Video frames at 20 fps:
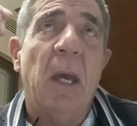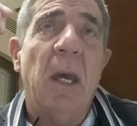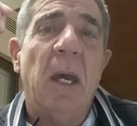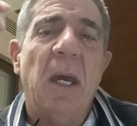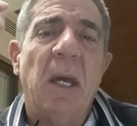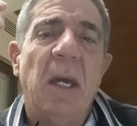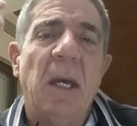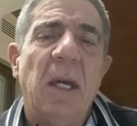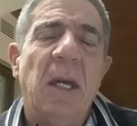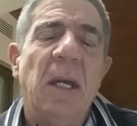
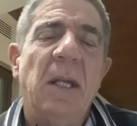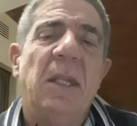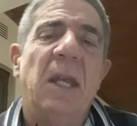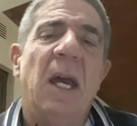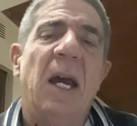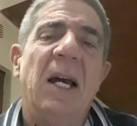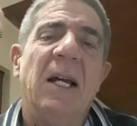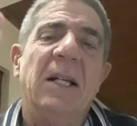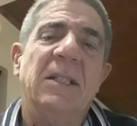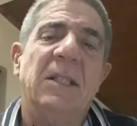It
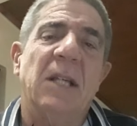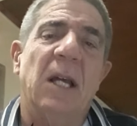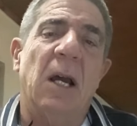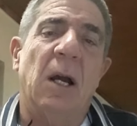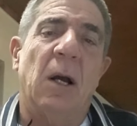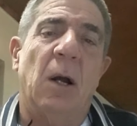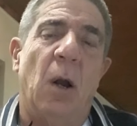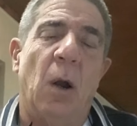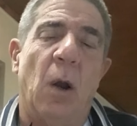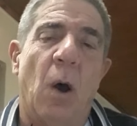has a
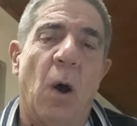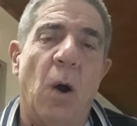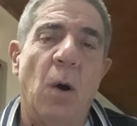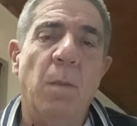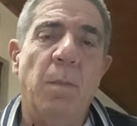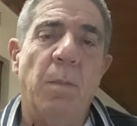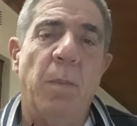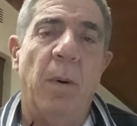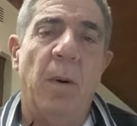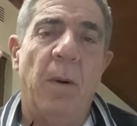
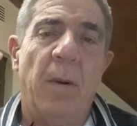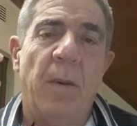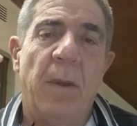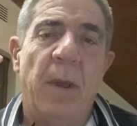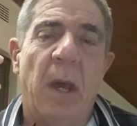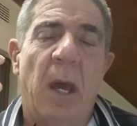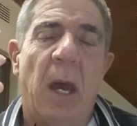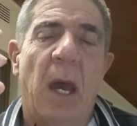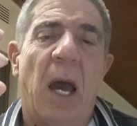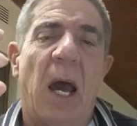globe,
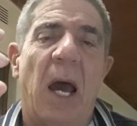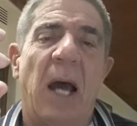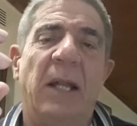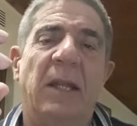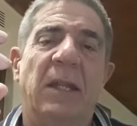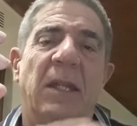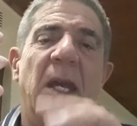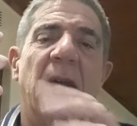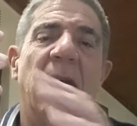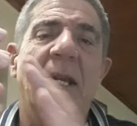and
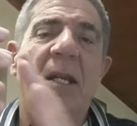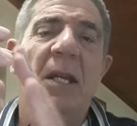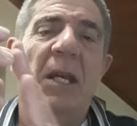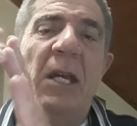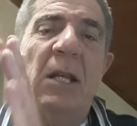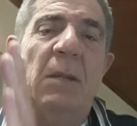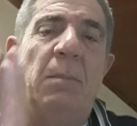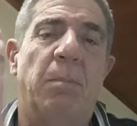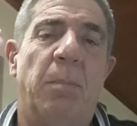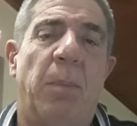then
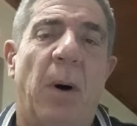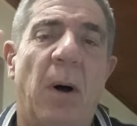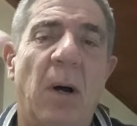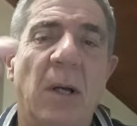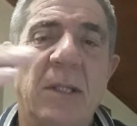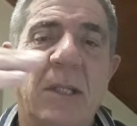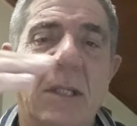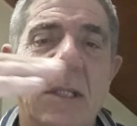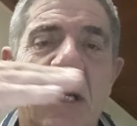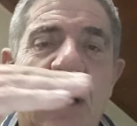it
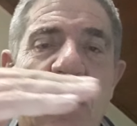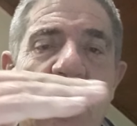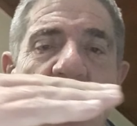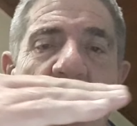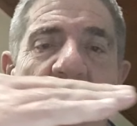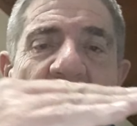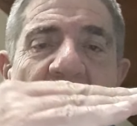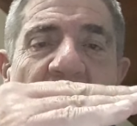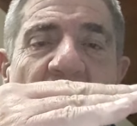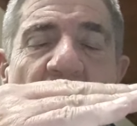passes
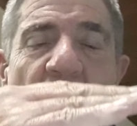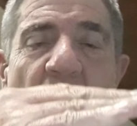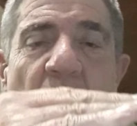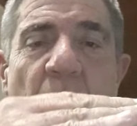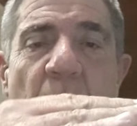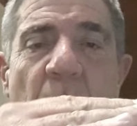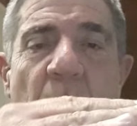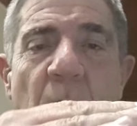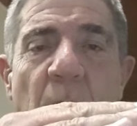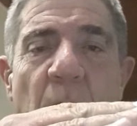light
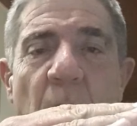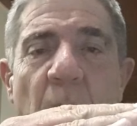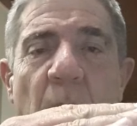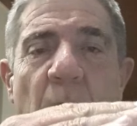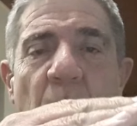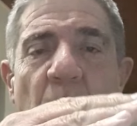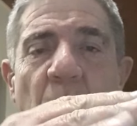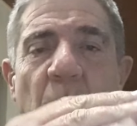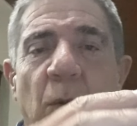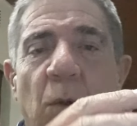through
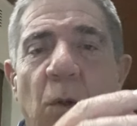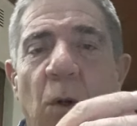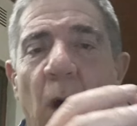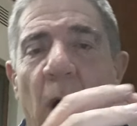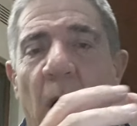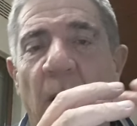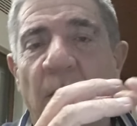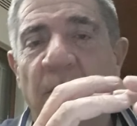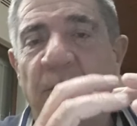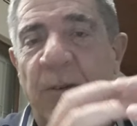to a
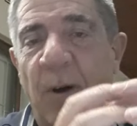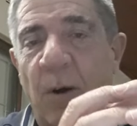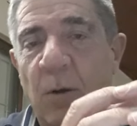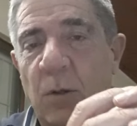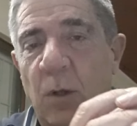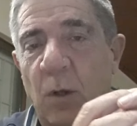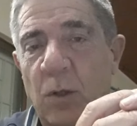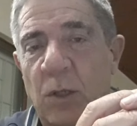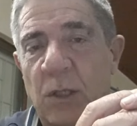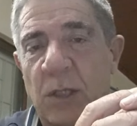
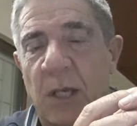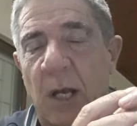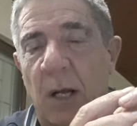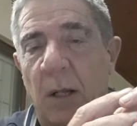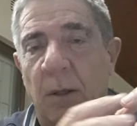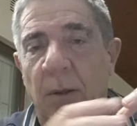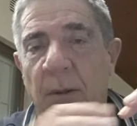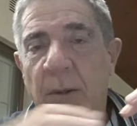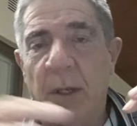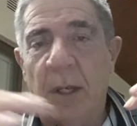photocell.
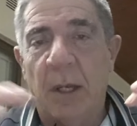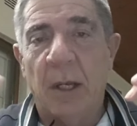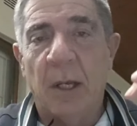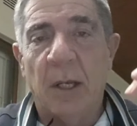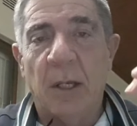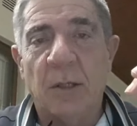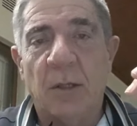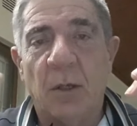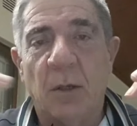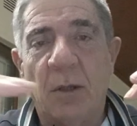
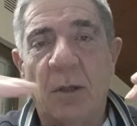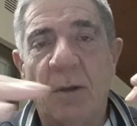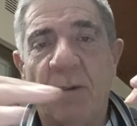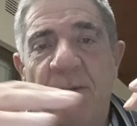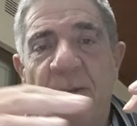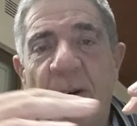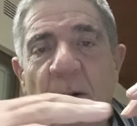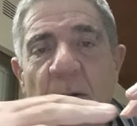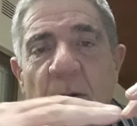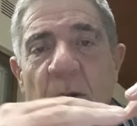So the
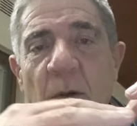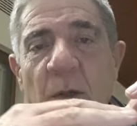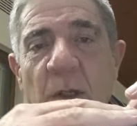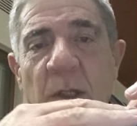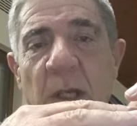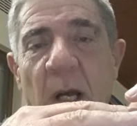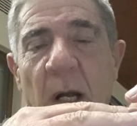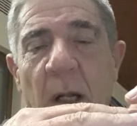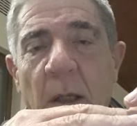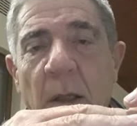
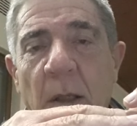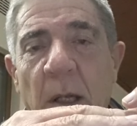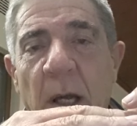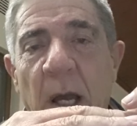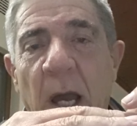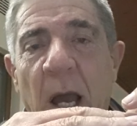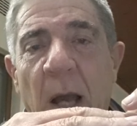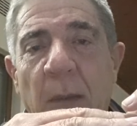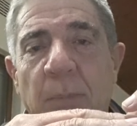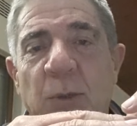photocell
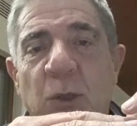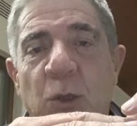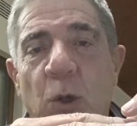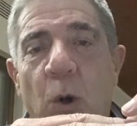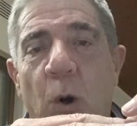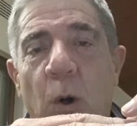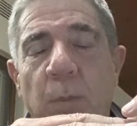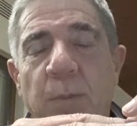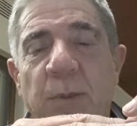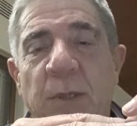
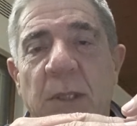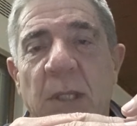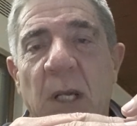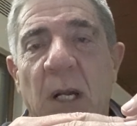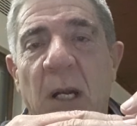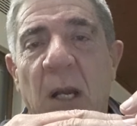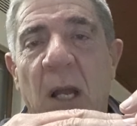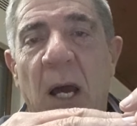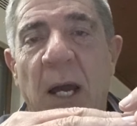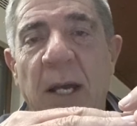absorbs the
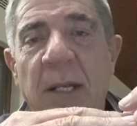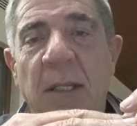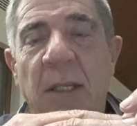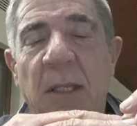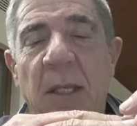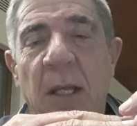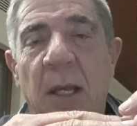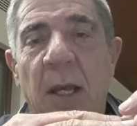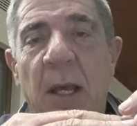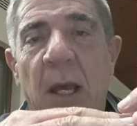light,
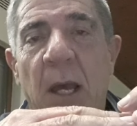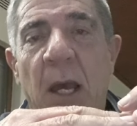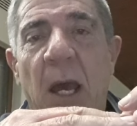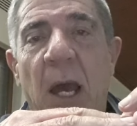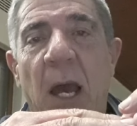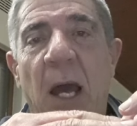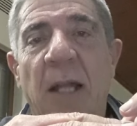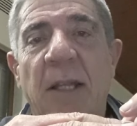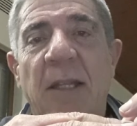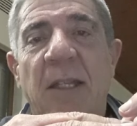
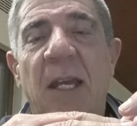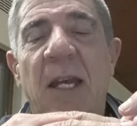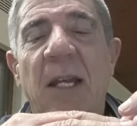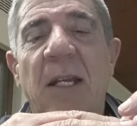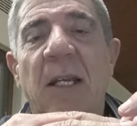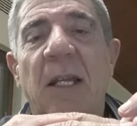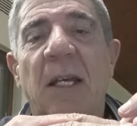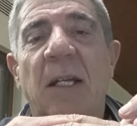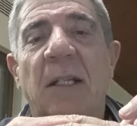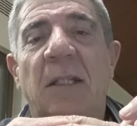and then
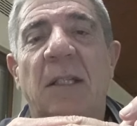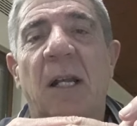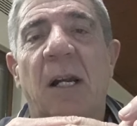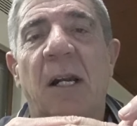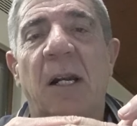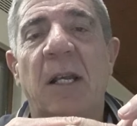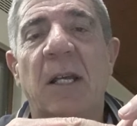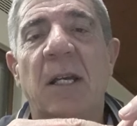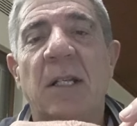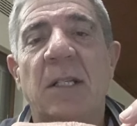it
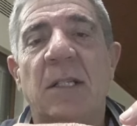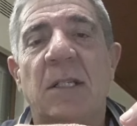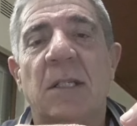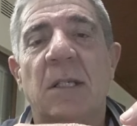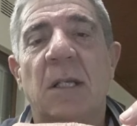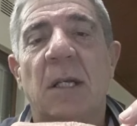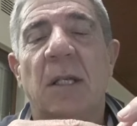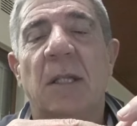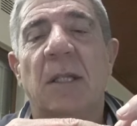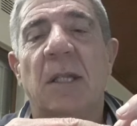reads
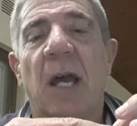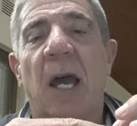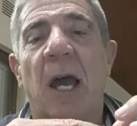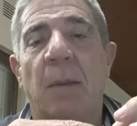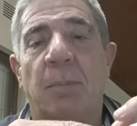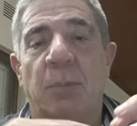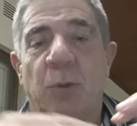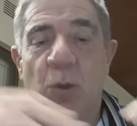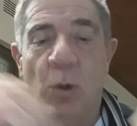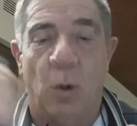the
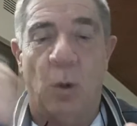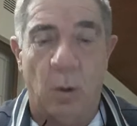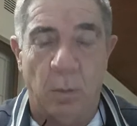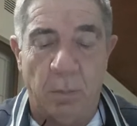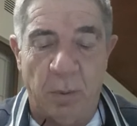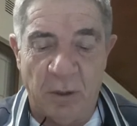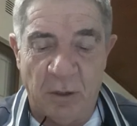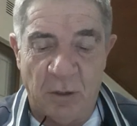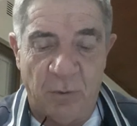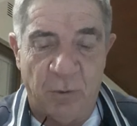
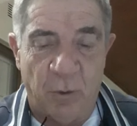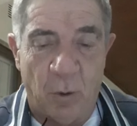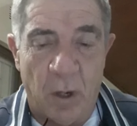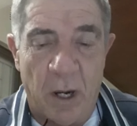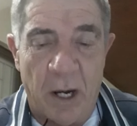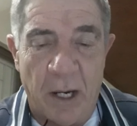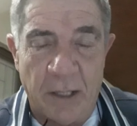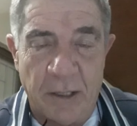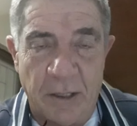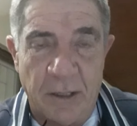absorbance for us.